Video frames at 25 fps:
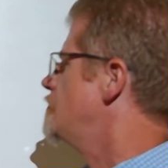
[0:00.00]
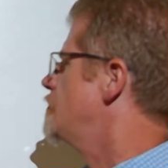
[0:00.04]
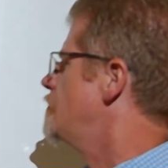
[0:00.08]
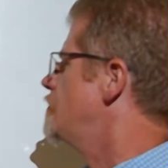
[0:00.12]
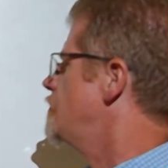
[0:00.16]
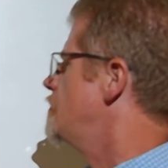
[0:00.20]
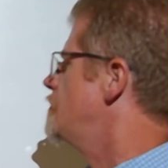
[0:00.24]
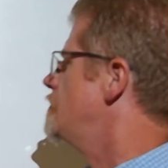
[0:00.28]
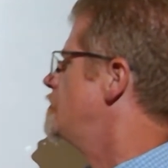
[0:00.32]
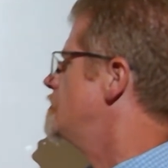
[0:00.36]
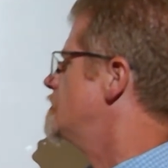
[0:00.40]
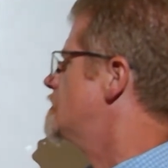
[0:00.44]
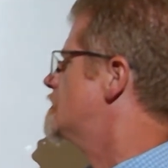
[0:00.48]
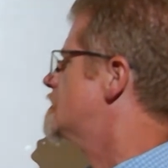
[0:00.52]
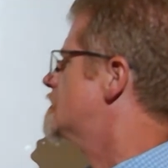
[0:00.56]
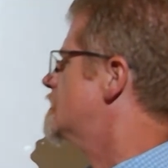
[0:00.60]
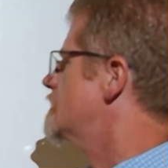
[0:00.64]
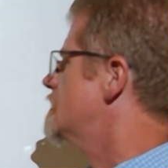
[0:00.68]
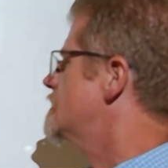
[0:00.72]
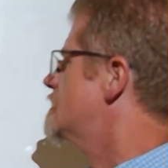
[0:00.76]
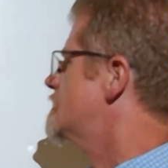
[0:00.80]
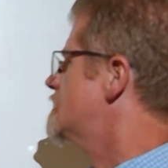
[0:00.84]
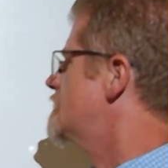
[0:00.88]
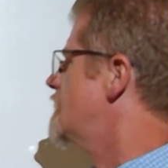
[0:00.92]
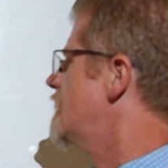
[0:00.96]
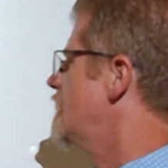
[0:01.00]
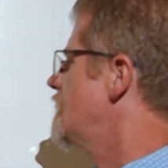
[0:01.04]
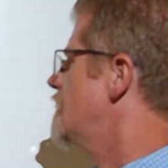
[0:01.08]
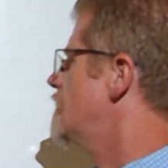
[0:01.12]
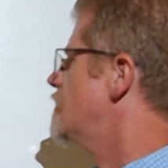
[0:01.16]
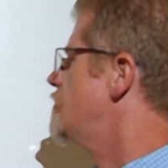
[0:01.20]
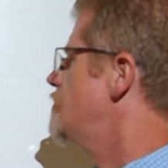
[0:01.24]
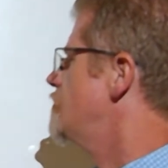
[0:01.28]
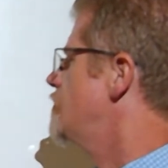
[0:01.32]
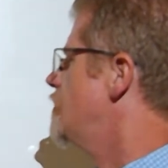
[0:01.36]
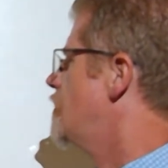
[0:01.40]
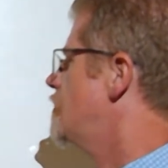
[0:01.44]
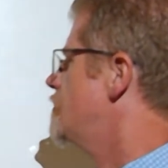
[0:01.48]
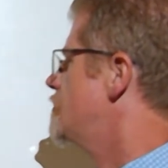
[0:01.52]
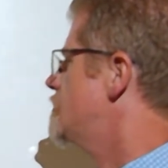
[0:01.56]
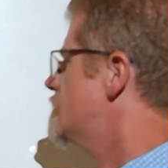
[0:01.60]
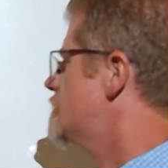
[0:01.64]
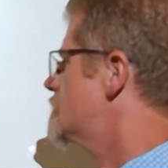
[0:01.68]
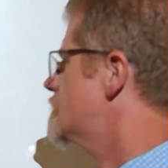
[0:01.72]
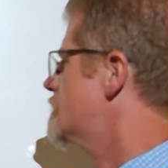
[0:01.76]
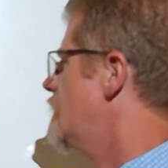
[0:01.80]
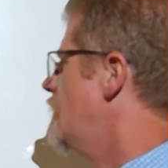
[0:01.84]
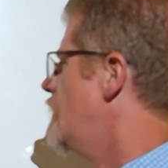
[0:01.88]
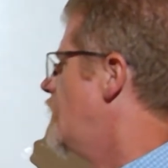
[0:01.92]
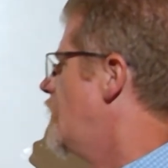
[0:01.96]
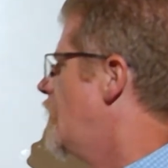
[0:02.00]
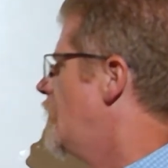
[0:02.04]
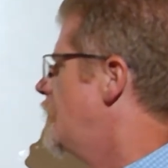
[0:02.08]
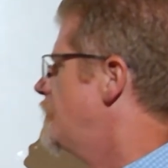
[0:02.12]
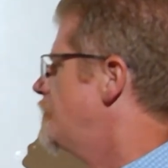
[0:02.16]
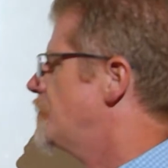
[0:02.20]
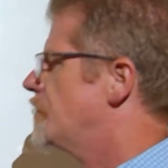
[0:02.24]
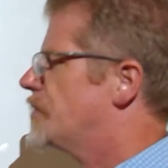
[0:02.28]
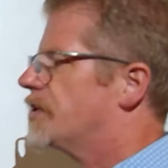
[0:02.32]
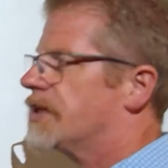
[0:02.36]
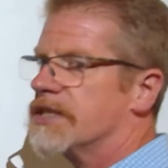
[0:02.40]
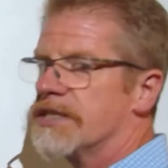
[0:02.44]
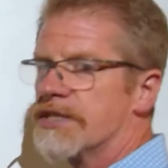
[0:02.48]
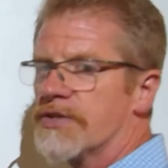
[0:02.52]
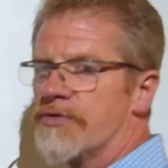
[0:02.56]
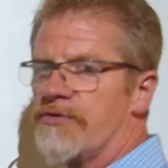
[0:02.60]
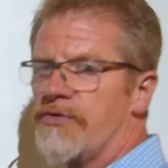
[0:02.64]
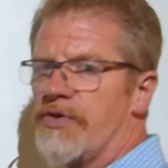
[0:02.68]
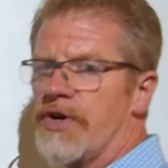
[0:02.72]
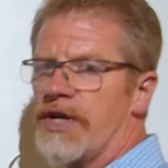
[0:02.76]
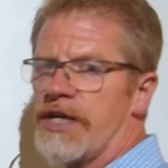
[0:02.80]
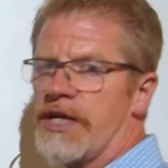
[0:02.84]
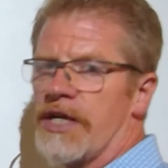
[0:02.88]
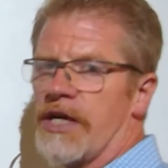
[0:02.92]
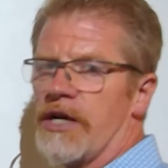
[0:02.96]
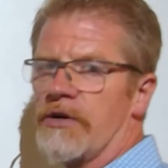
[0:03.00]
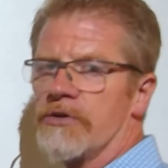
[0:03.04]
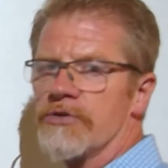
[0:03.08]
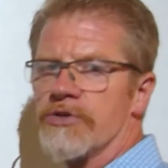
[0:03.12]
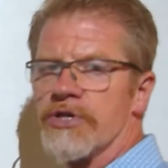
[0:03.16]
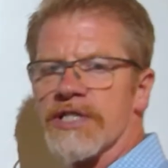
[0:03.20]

you use to take notes on this video,